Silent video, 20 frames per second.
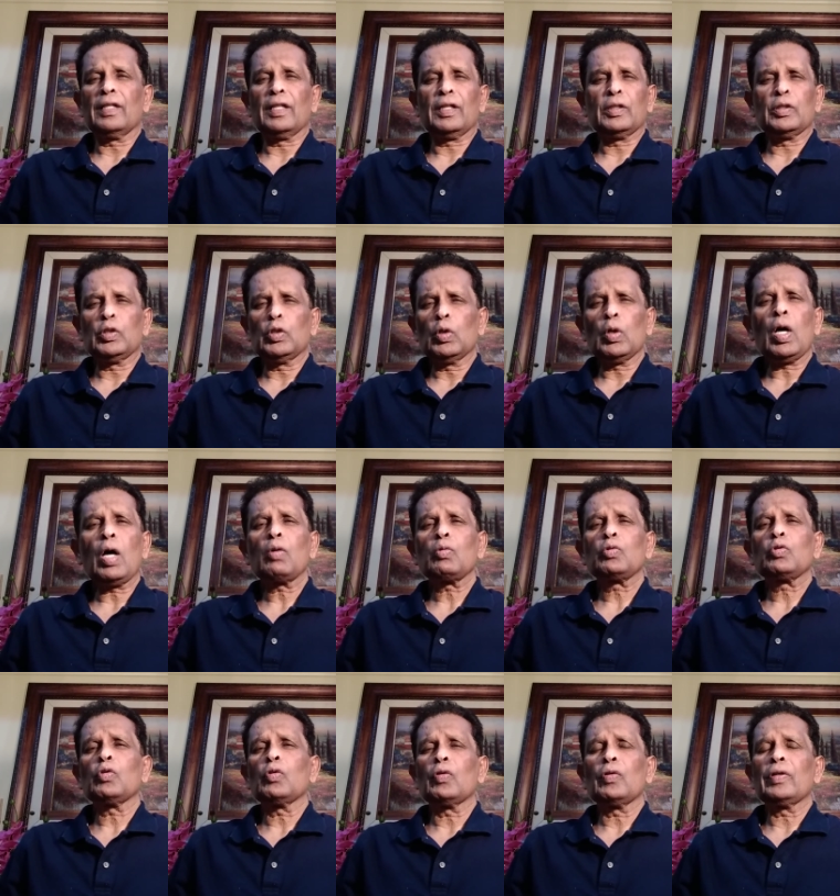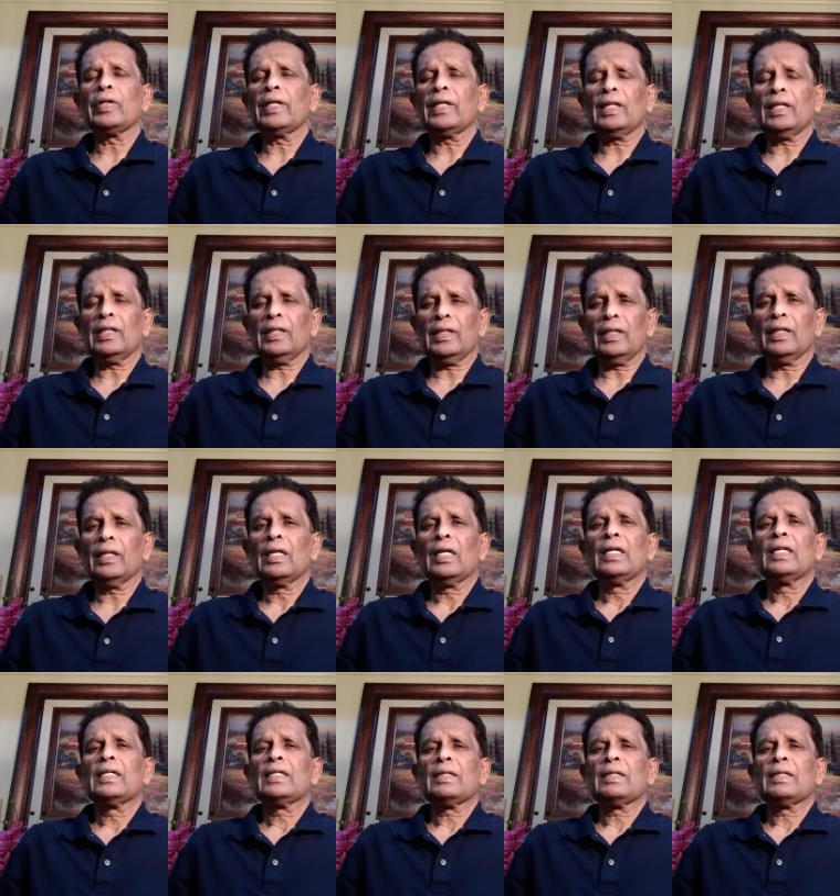then you have to really